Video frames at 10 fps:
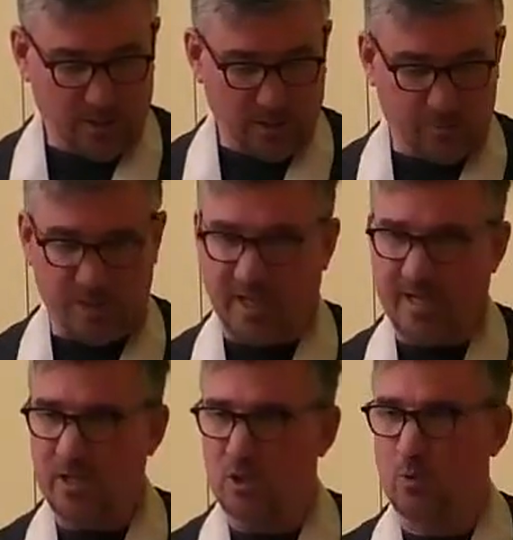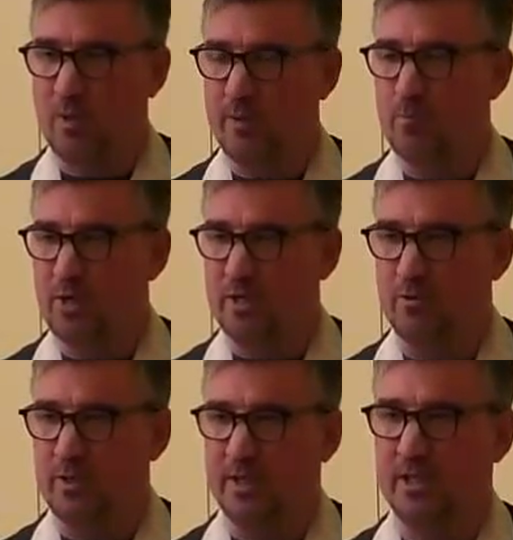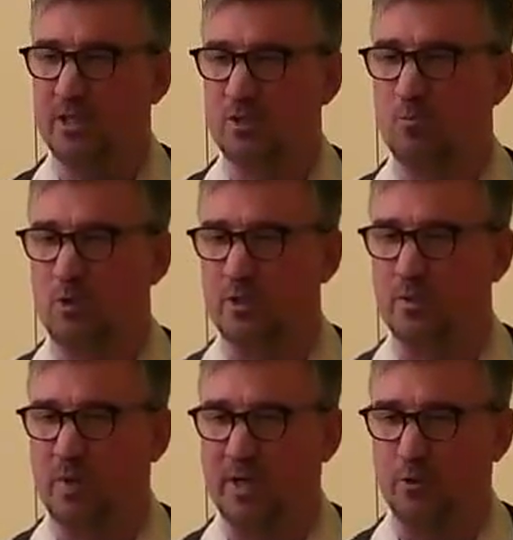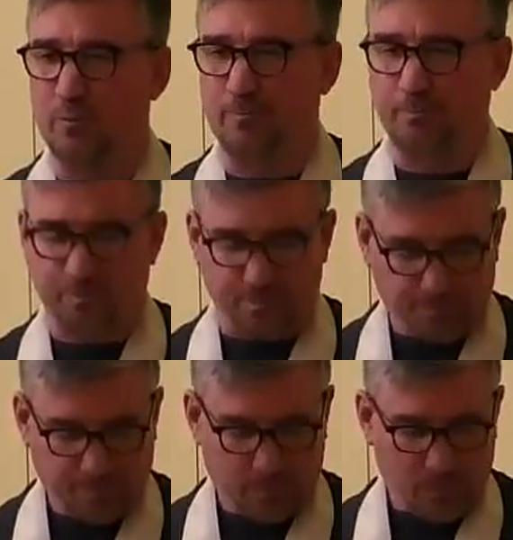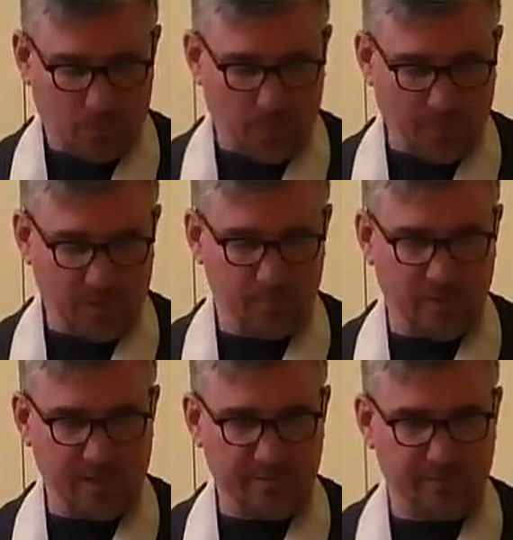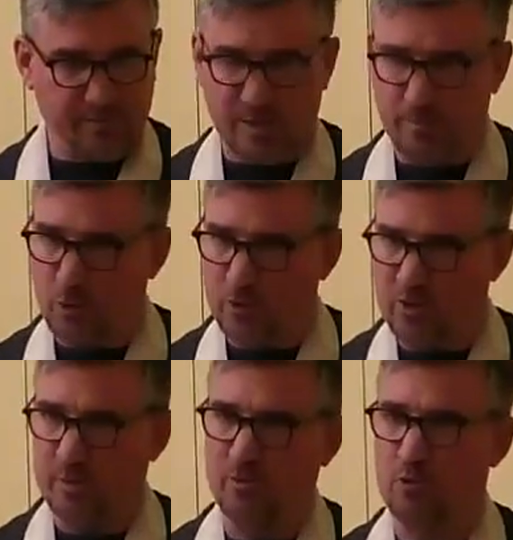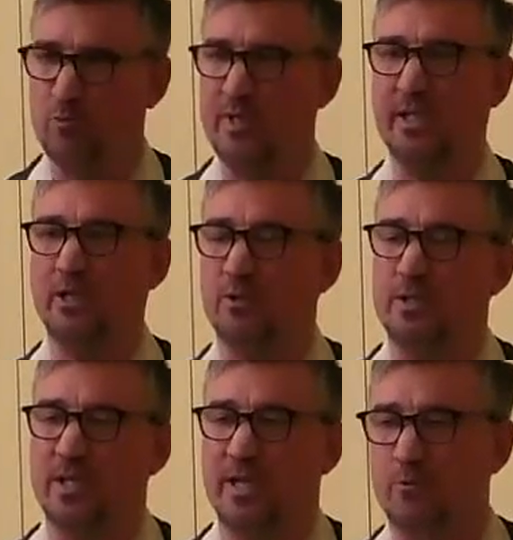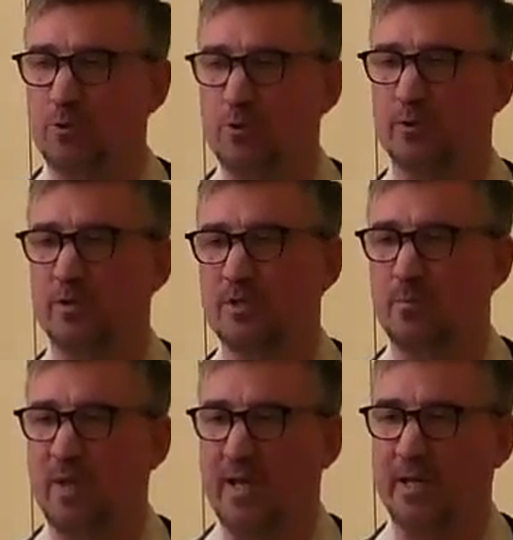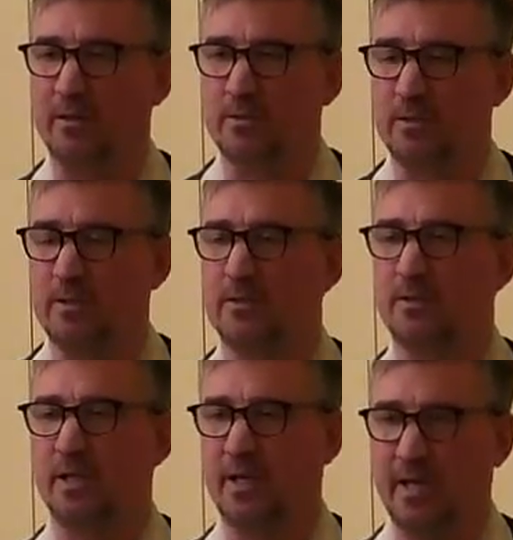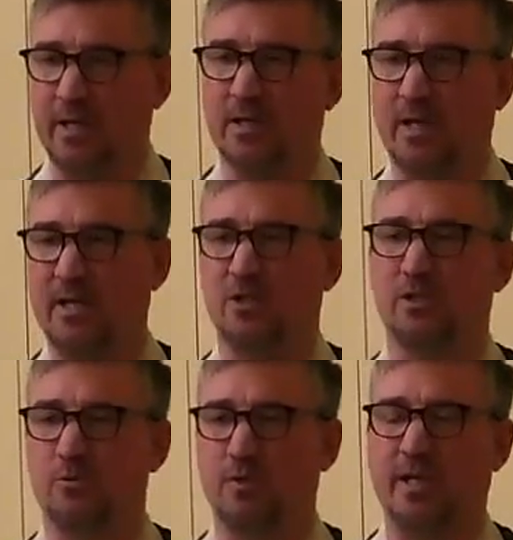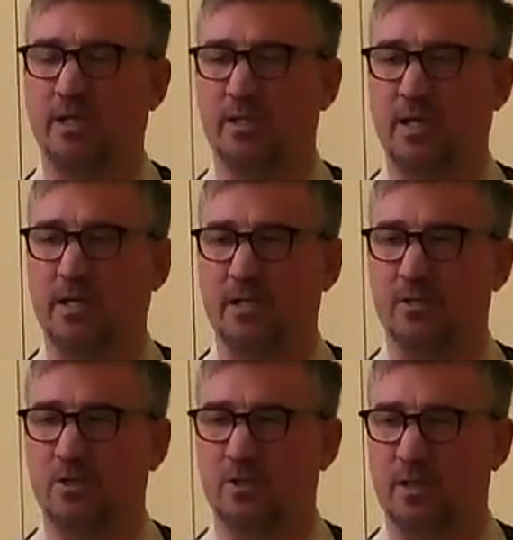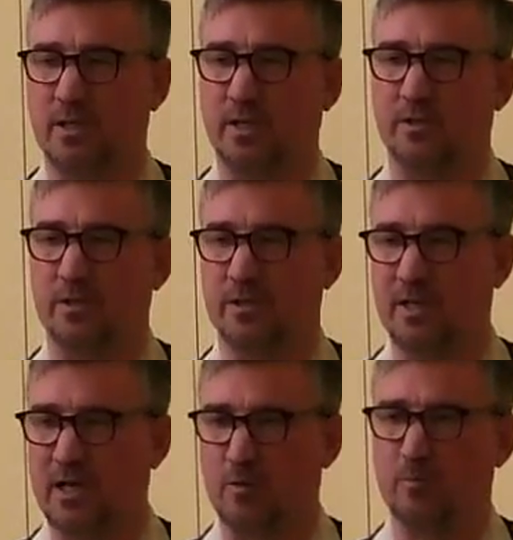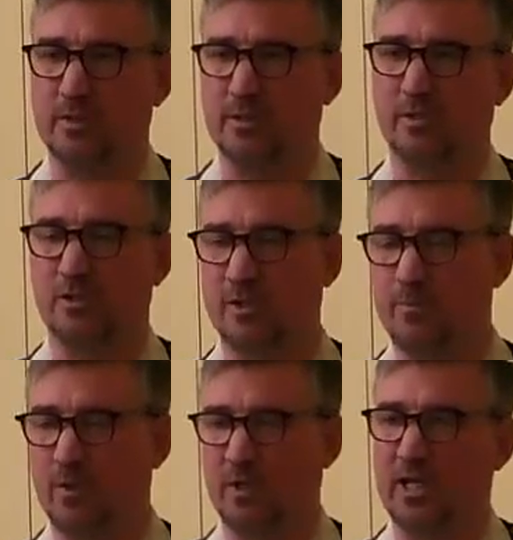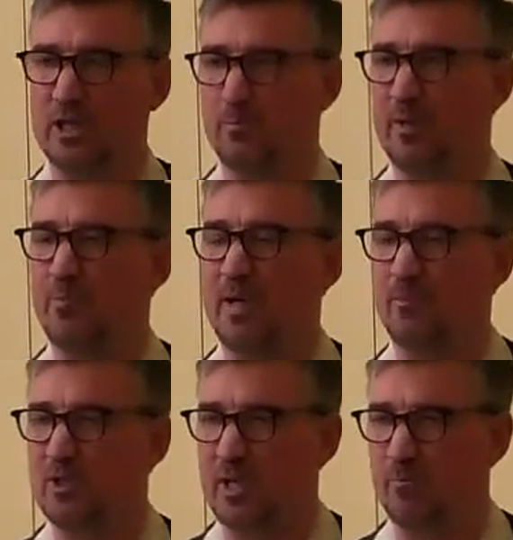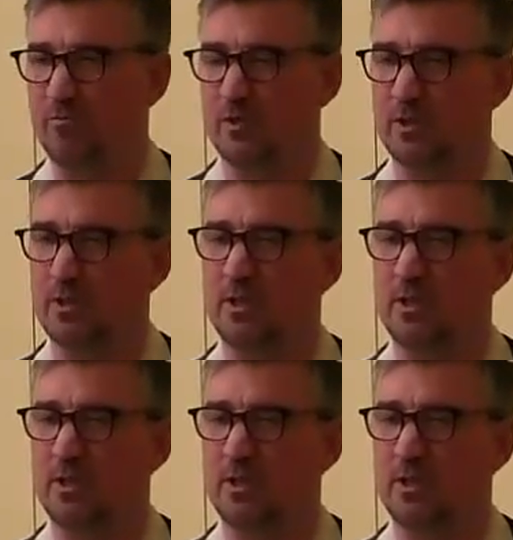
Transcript: But the king's quite proud and he doesn't want to bow. But if Buddhism's really going to take root in Tibet, the king has to recognize that the Dharma symbolized by Padmasambhava